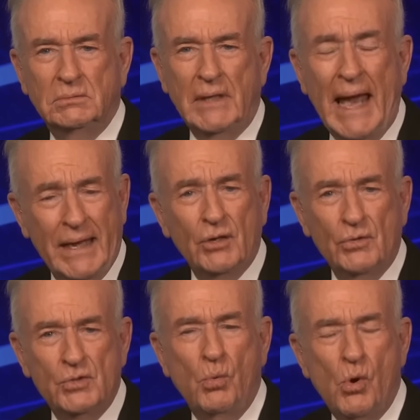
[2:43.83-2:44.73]
anger
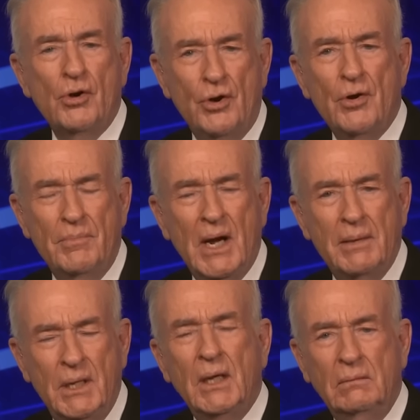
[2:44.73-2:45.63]
toward her by
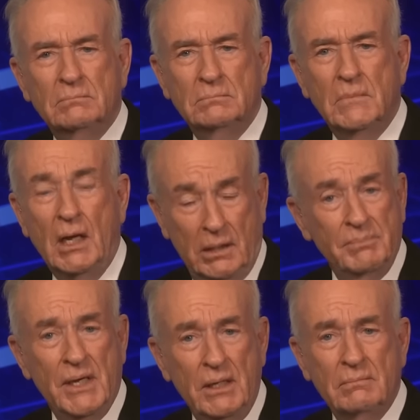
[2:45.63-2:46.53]
me. I'll
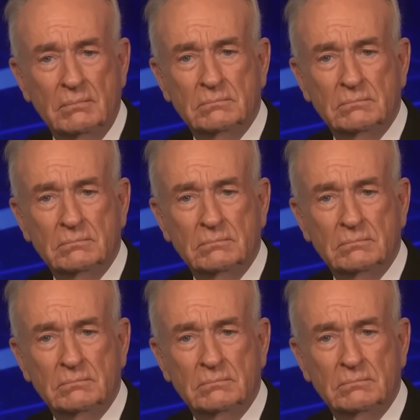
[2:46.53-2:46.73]
admit it.